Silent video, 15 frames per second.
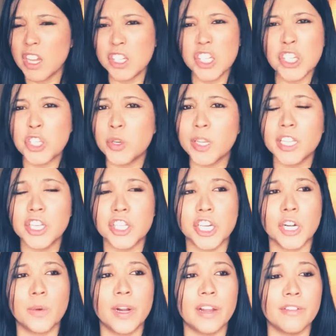just shooting the shit
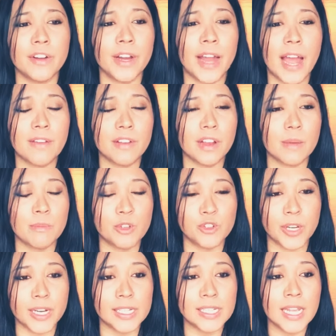or whatever, having a couple
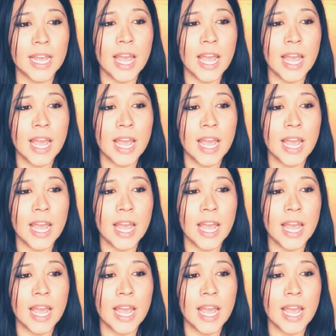drinks.